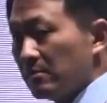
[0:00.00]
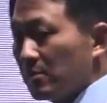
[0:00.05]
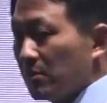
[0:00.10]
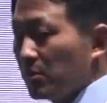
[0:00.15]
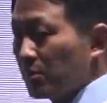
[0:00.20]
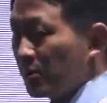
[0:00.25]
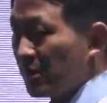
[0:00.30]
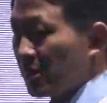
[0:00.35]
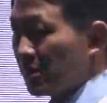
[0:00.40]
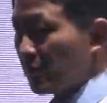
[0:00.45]

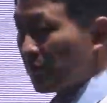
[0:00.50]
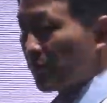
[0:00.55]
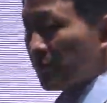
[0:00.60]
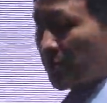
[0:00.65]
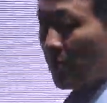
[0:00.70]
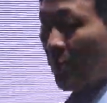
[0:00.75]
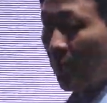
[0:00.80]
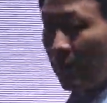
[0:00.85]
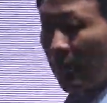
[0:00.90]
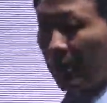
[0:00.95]
You can use
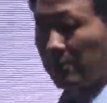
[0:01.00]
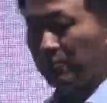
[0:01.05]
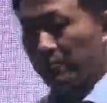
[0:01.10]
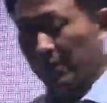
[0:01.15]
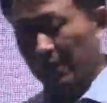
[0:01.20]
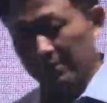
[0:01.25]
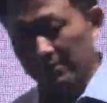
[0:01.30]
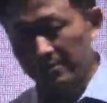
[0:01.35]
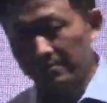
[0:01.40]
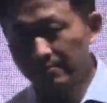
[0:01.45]
smart
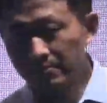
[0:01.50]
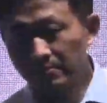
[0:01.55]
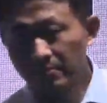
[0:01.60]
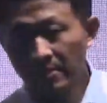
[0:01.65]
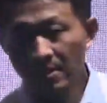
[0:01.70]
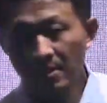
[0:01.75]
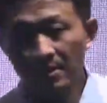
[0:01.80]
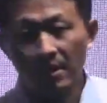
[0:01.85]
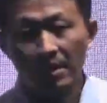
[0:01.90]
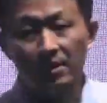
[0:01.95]
contracts.
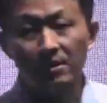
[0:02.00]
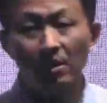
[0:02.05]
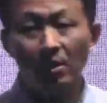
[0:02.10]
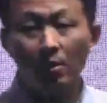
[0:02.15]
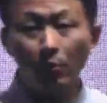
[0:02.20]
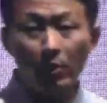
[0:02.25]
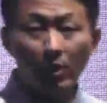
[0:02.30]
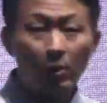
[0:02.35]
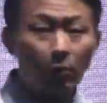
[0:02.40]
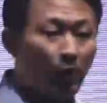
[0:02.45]
And now
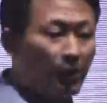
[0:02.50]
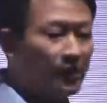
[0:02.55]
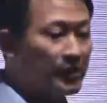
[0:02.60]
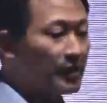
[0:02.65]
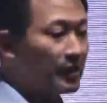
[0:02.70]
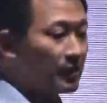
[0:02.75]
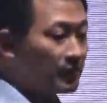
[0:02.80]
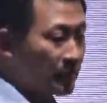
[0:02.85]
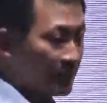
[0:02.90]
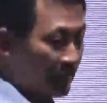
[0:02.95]
we are working
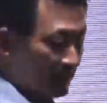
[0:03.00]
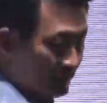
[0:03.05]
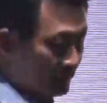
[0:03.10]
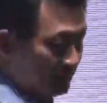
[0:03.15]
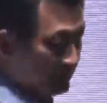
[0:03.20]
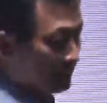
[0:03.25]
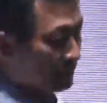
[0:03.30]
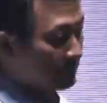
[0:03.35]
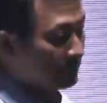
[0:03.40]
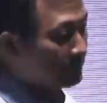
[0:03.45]
on the
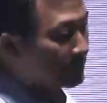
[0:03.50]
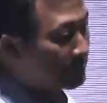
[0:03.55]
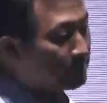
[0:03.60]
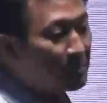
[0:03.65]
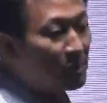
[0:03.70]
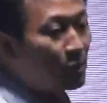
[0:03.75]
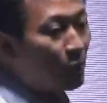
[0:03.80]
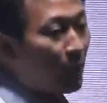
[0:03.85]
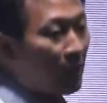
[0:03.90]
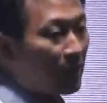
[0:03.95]

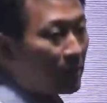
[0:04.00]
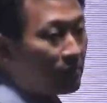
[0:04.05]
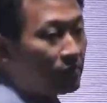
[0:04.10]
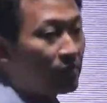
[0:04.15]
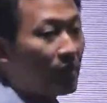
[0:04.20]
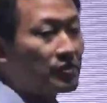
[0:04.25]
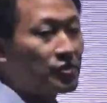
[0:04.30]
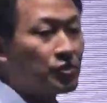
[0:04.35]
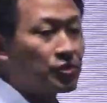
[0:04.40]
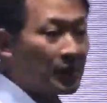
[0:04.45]
middle one,
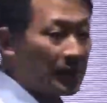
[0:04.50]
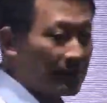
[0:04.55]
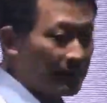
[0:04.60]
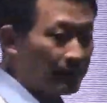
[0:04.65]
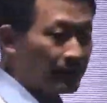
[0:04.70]
cross-chain.